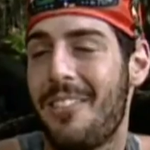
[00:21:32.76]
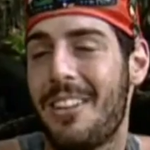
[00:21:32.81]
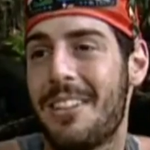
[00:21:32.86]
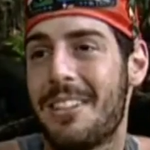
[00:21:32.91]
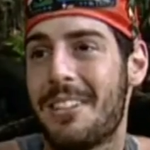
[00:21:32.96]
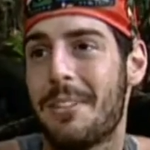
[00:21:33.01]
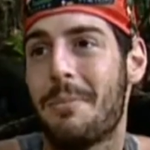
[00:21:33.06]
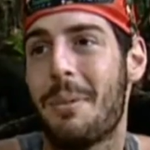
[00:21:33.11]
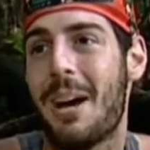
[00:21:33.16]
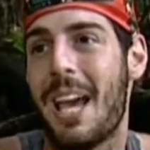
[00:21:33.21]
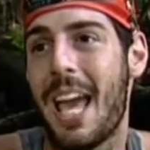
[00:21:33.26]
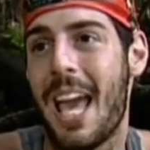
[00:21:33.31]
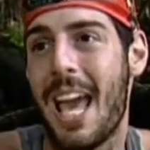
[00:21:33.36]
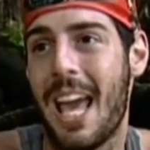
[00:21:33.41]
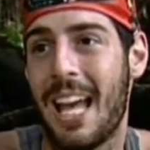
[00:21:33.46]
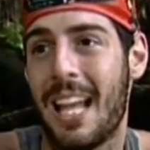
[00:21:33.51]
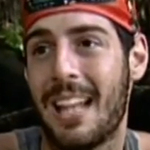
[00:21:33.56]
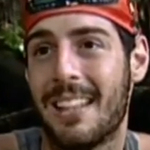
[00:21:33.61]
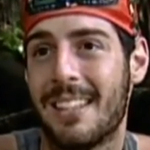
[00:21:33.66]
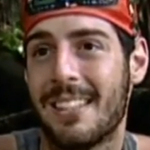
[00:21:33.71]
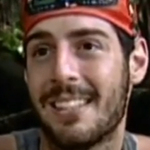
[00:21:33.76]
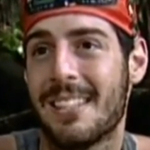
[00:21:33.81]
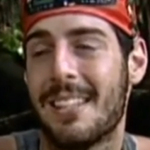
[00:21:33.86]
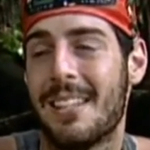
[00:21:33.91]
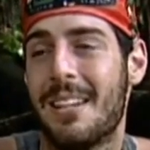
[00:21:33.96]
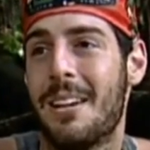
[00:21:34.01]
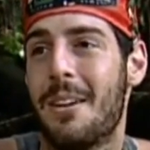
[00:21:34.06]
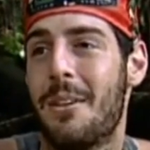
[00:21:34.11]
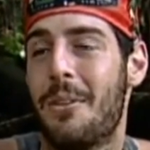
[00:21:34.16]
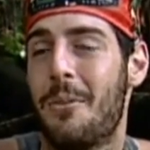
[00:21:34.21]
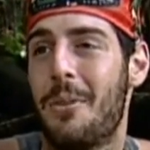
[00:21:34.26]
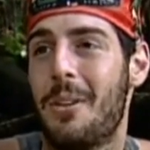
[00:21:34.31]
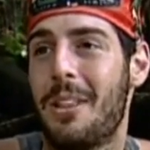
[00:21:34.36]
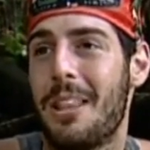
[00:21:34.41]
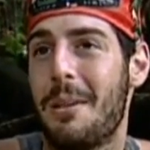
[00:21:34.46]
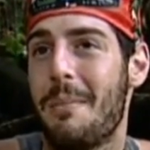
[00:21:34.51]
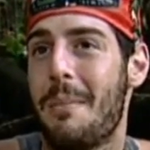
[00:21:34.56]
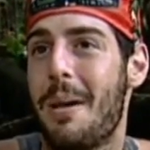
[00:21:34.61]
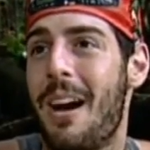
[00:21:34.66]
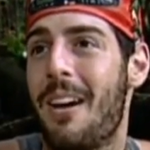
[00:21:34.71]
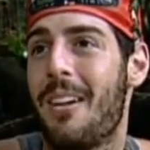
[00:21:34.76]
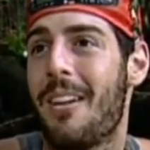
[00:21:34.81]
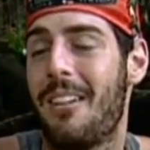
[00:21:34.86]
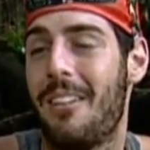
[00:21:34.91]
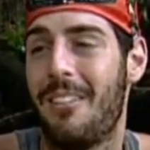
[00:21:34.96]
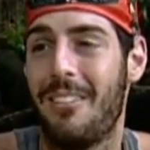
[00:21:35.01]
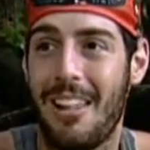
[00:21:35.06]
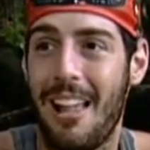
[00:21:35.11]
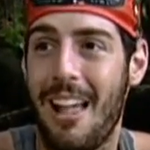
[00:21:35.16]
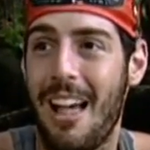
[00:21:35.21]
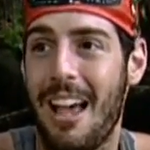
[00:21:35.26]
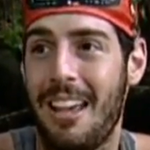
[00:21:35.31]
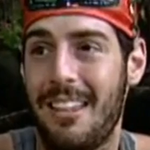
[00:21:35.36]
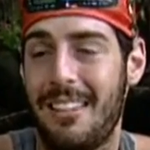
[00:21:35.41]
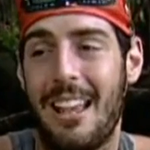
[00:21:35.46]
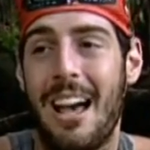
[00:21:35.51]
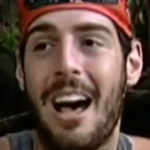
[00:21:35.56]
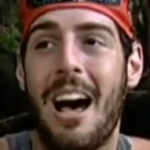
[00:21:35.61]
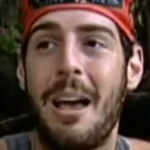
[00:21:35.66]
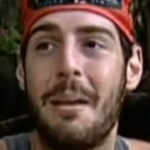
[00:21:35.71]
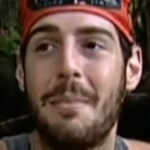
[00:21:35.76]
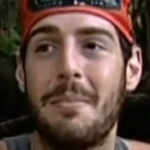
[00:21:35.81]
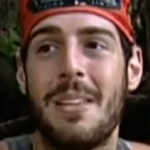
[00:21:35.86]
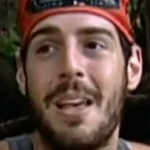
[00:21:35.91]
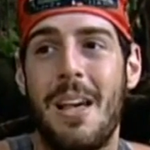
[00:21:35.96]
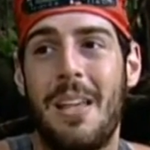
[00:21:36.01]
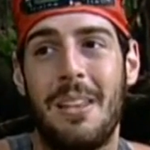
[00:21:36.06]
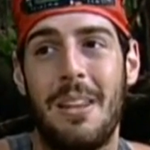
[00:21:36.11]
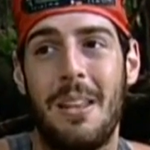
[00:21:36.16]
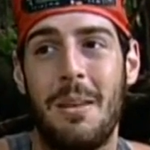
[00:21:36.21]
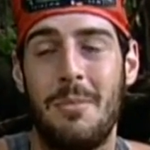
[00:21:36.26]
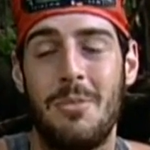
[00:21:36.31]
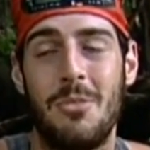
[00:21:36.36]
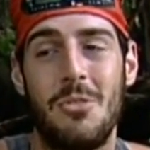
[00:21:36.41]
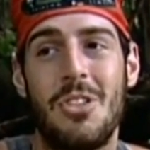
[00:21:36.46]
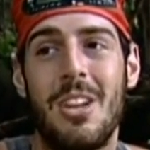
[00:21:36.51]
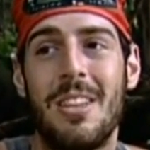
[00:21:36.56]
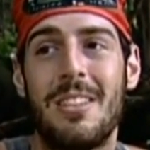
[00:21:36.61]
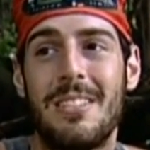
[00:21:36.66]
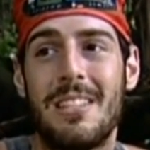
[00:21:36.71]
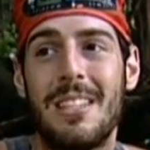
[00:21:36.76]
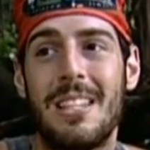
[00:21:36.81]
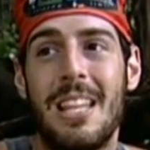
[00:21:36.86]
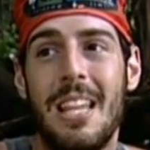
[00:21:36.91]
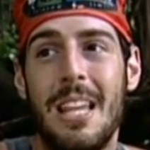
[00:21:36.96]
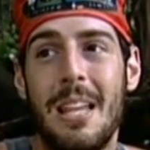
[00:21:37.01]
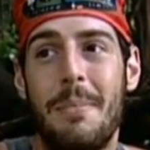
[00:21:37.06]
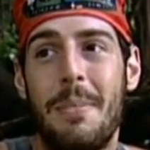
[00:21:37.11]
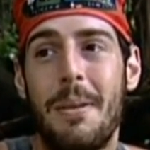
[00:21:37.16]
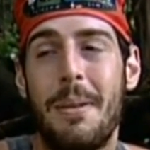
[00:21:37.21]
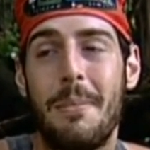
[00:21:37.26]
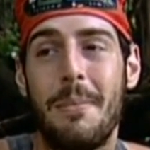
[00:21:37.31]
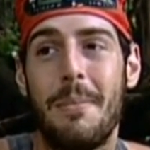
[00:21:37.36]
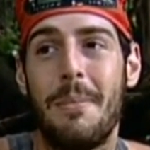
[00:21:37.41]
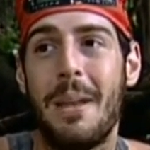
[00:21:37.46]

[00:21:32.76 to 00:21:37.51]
into my hands with the amount of lies that I'm telling him just to keep him